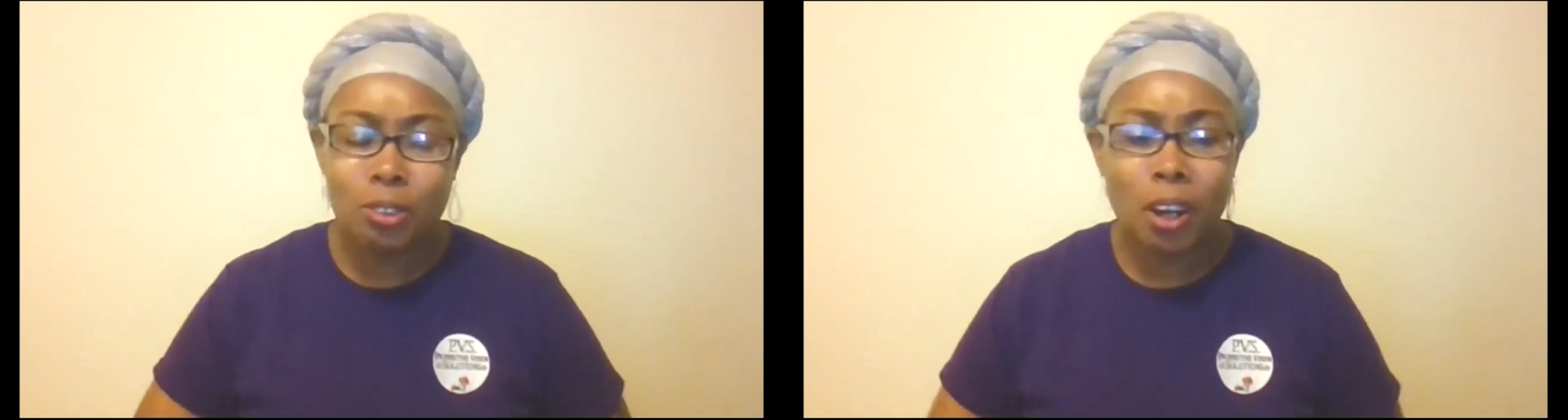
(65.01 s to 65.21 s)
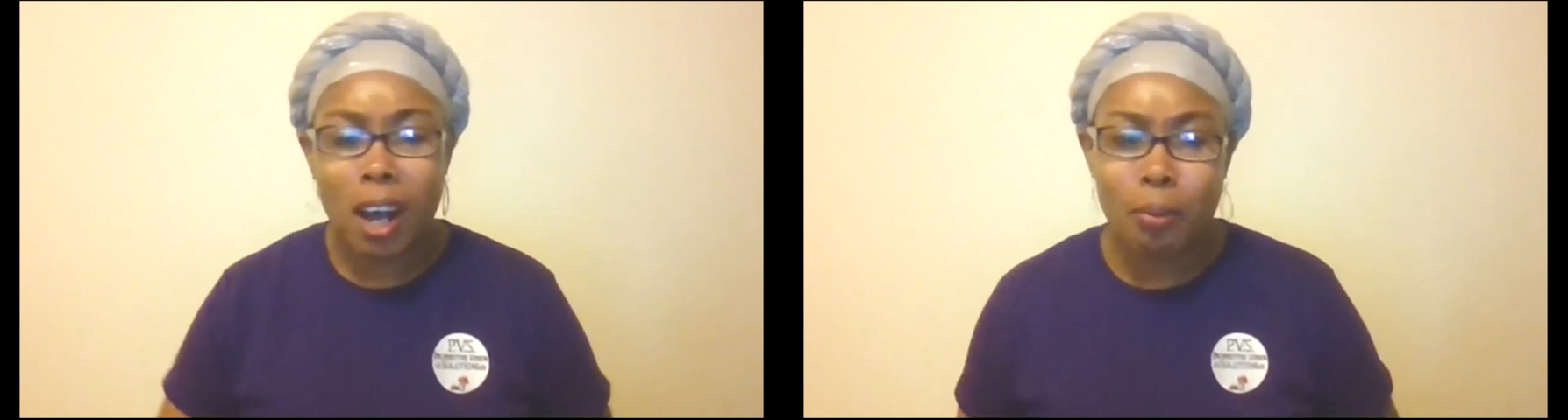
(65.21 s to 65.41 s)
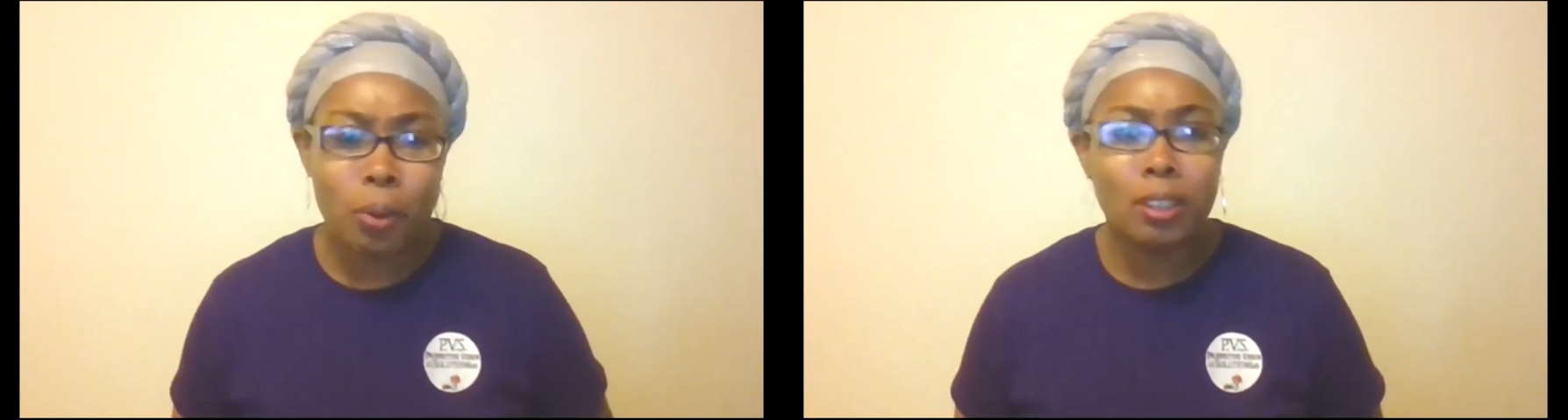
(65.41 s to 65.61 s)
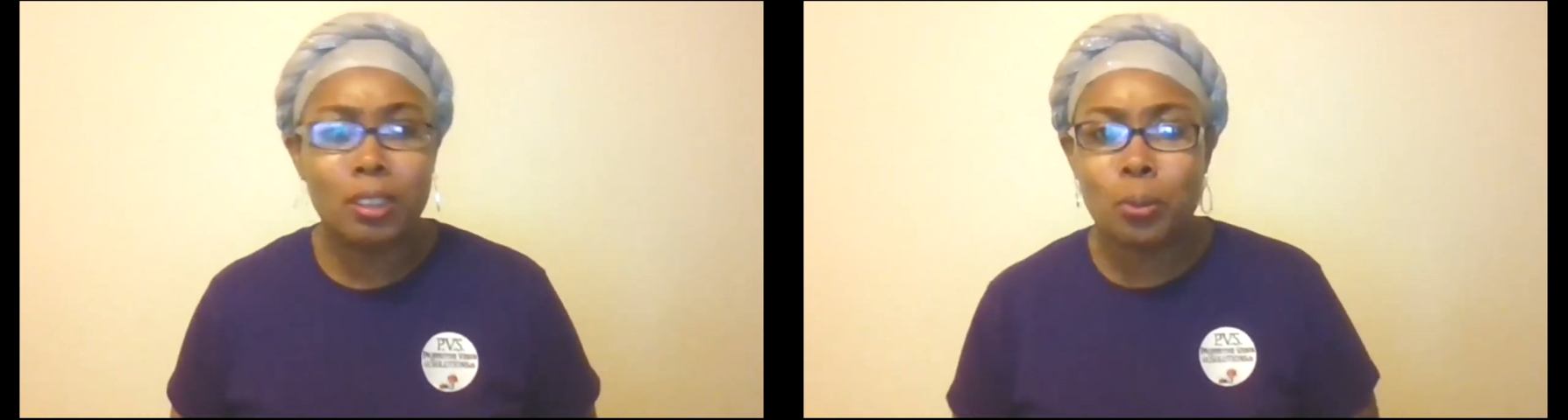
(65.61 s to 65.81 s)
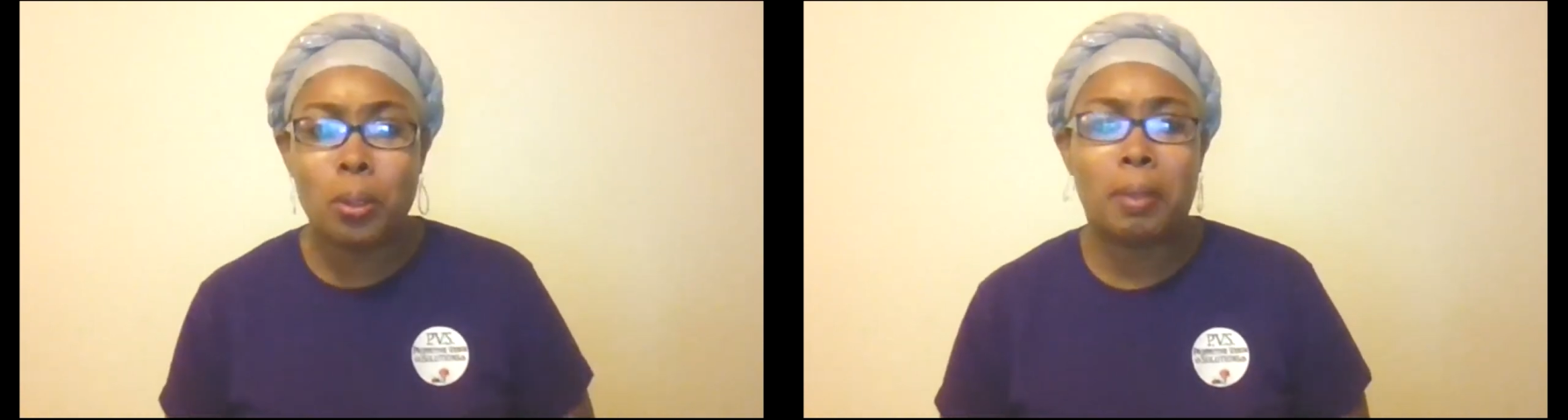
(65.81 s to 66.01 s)
I want to
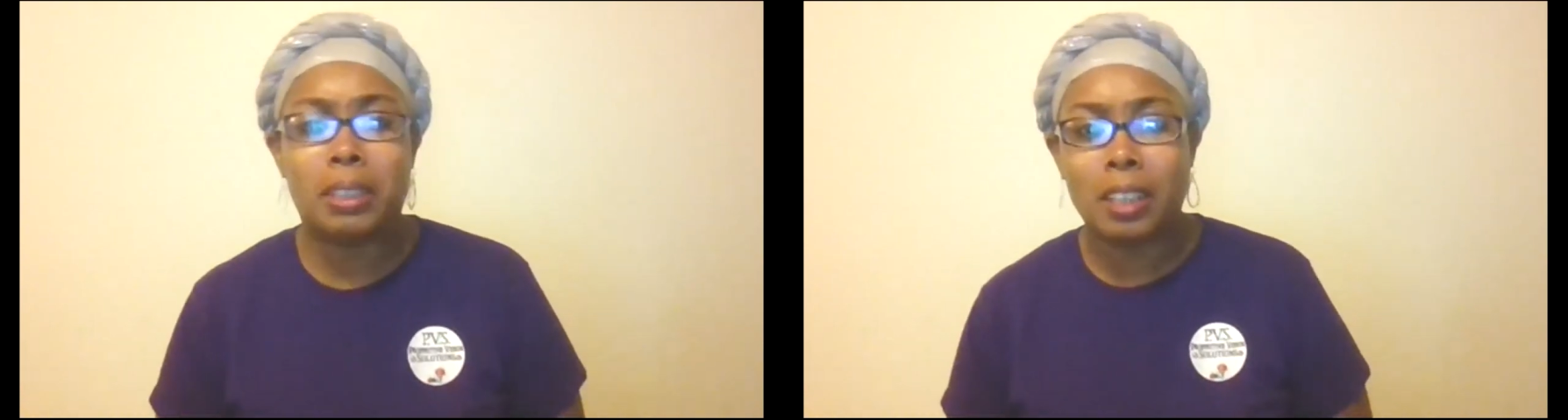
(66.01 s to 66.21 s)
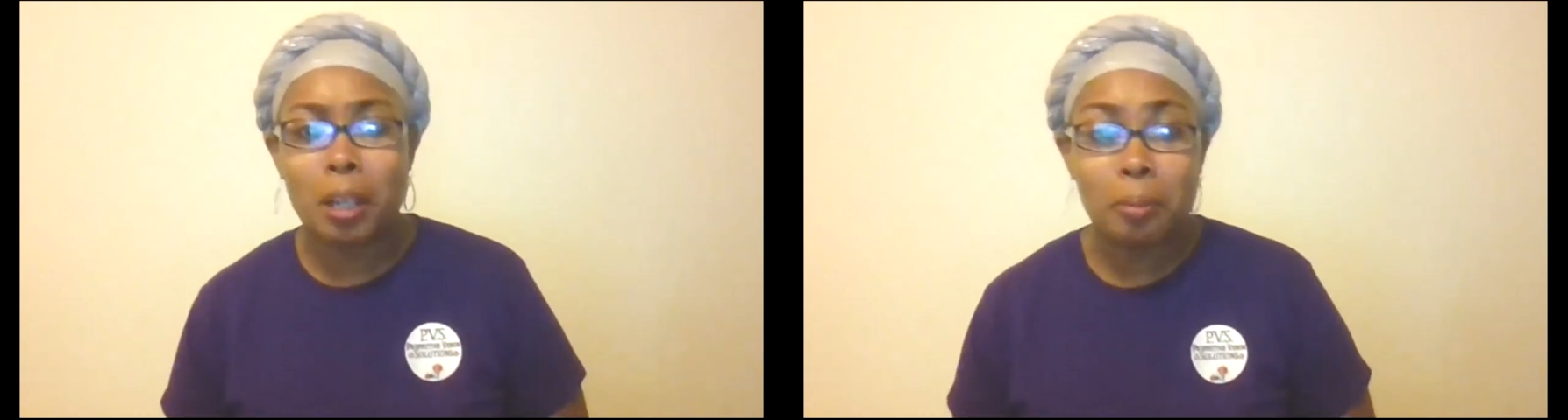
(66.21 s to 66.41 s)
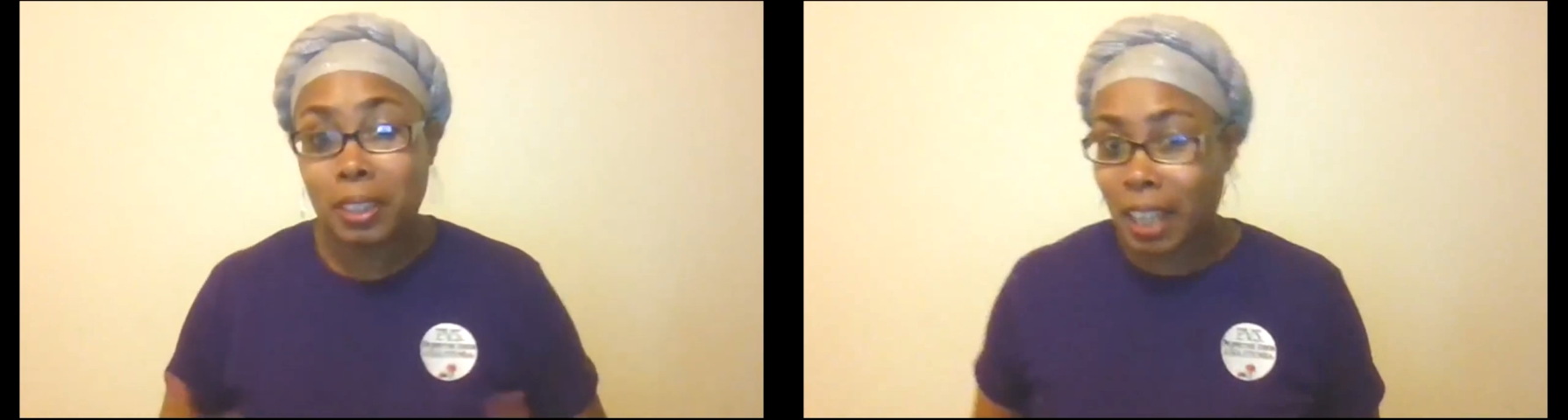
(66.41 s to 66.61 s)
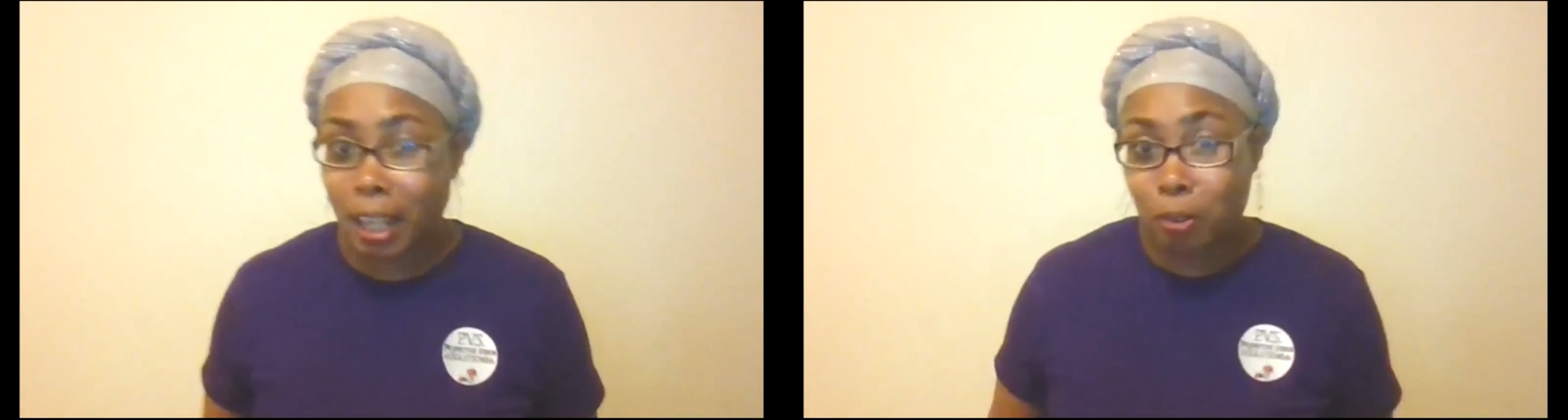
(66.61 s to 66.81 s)
do it myself because